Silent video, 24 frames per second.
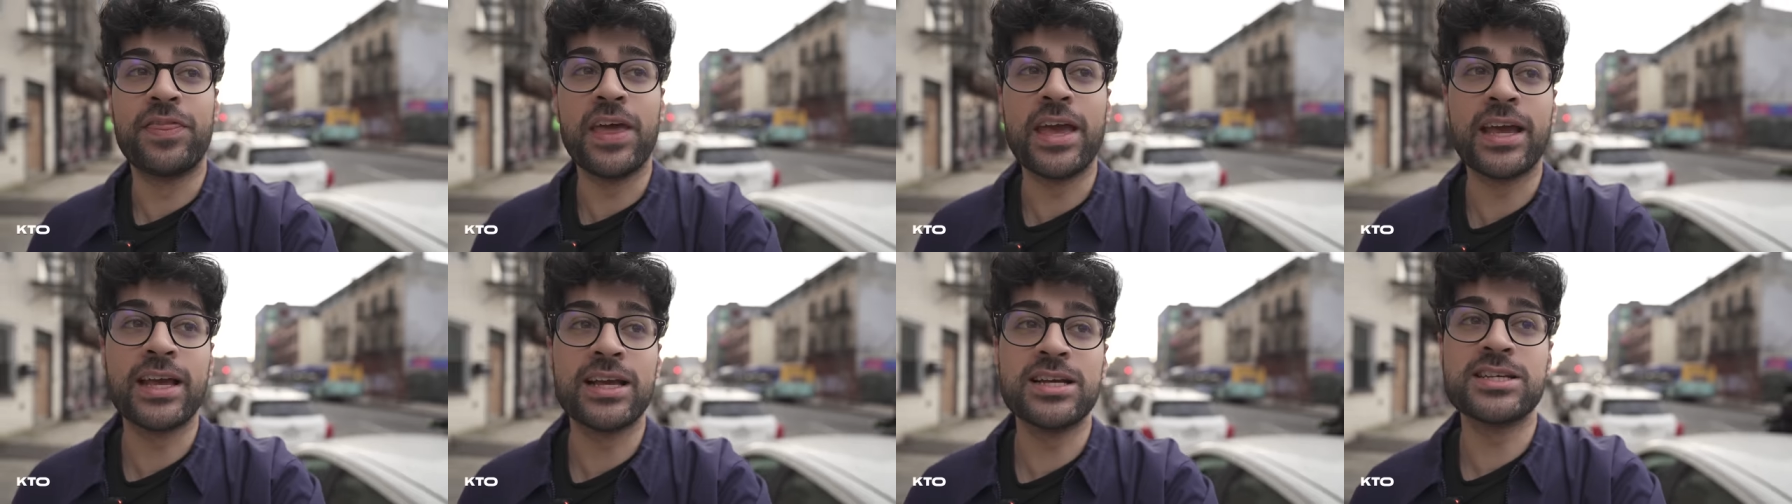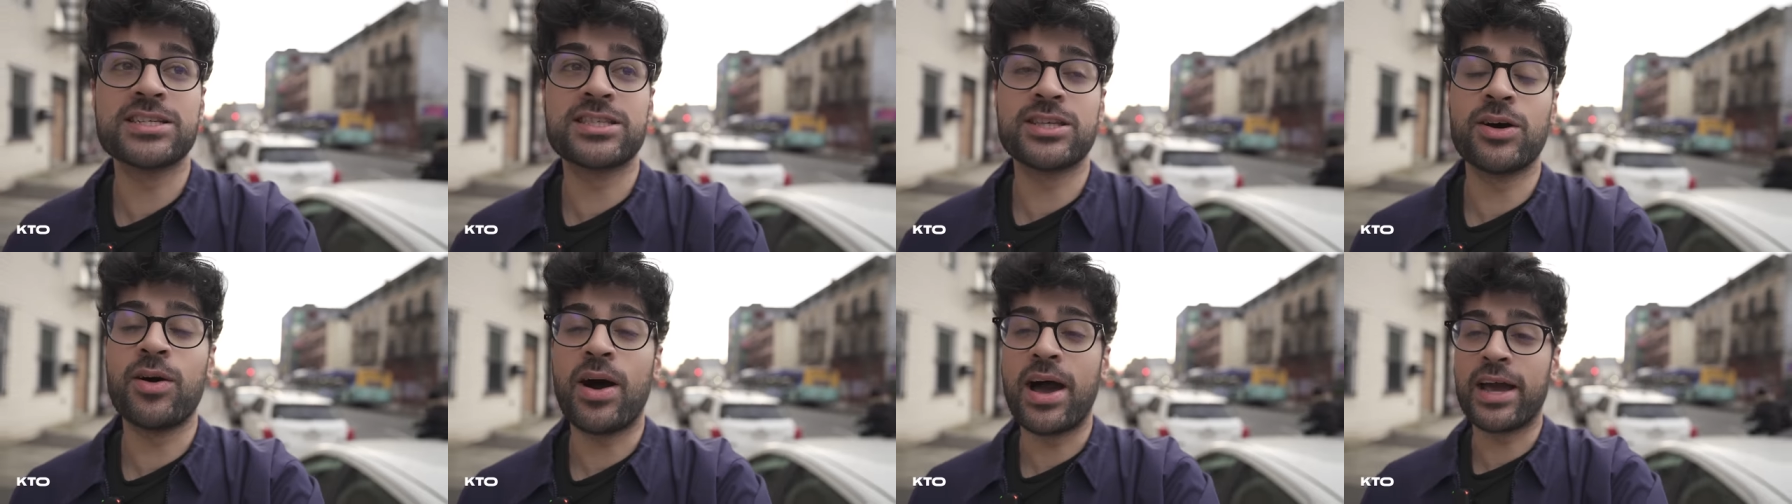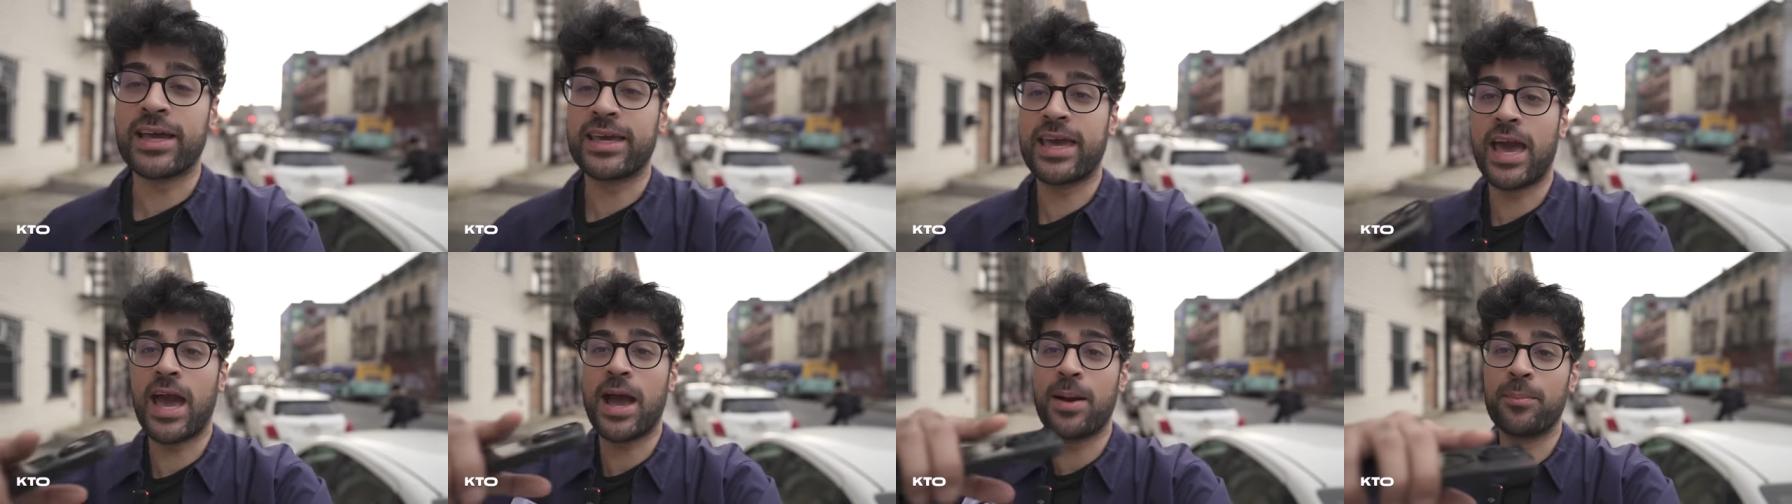Thing is though, I
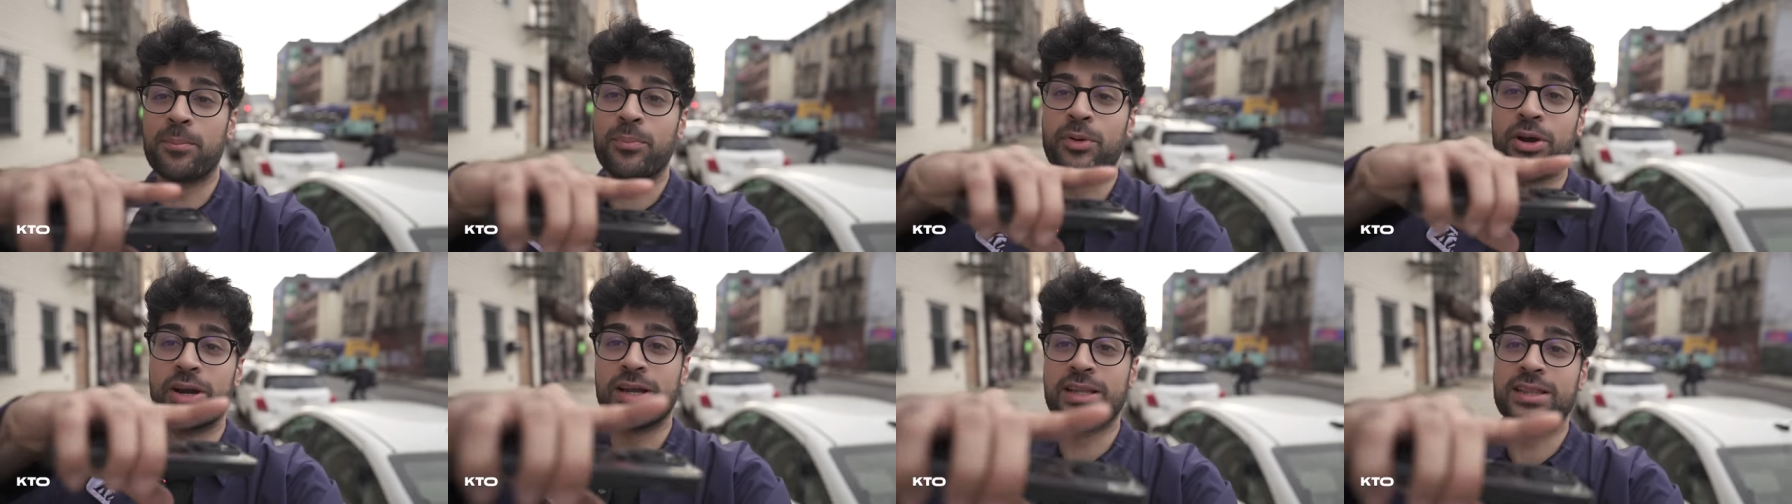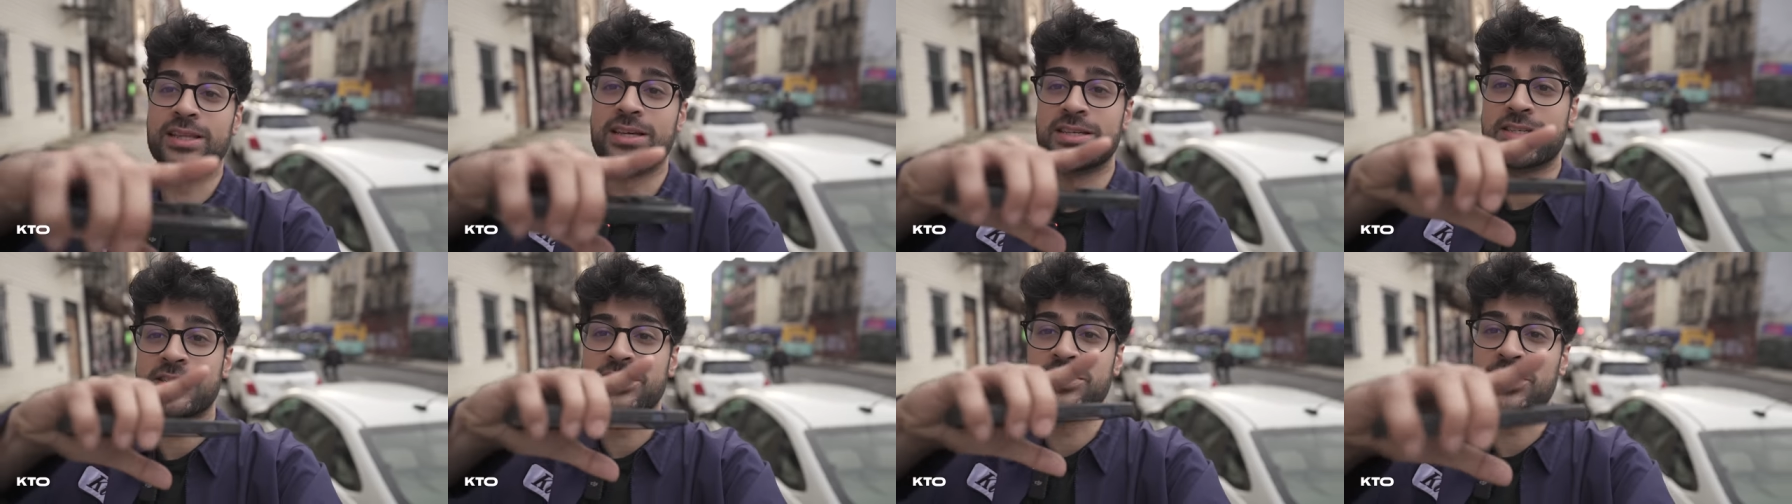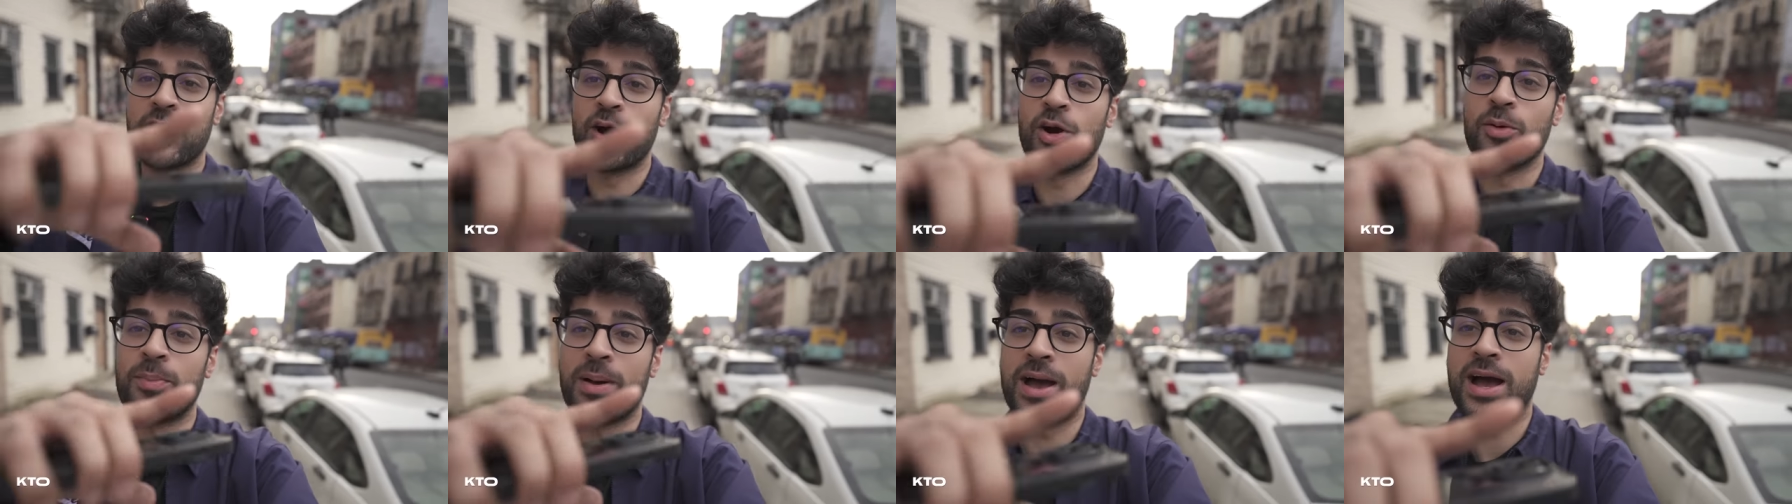can't bring this
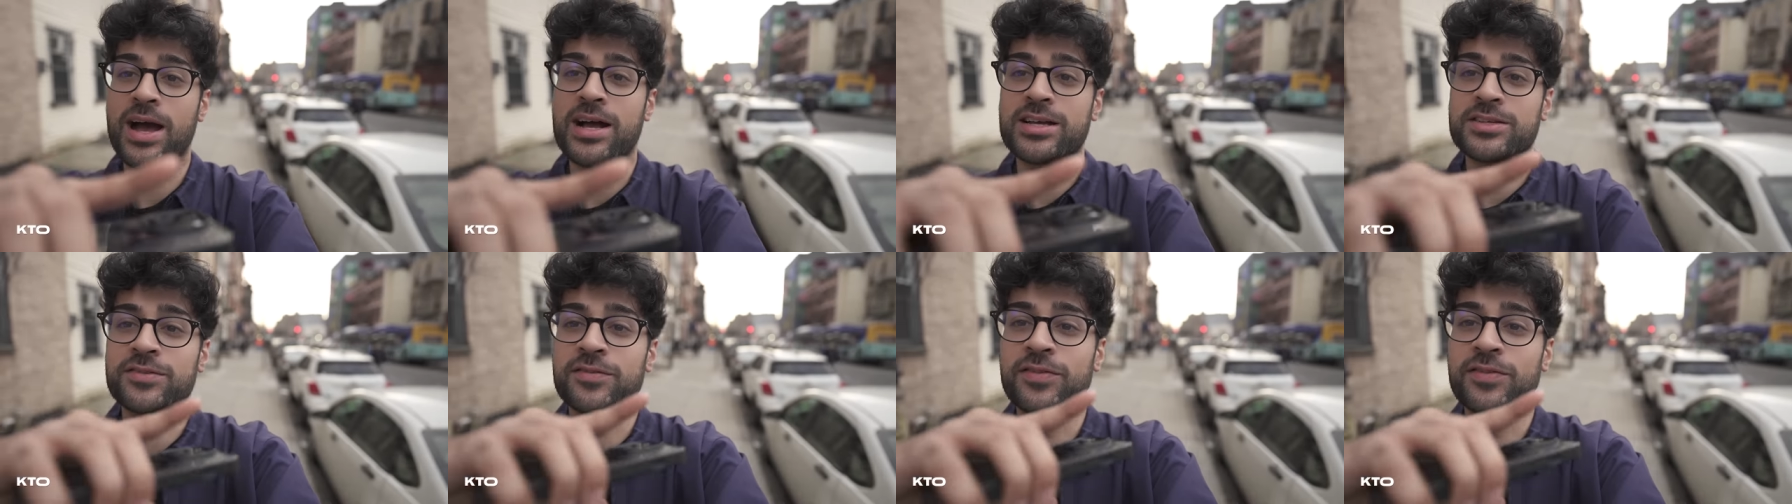dope ass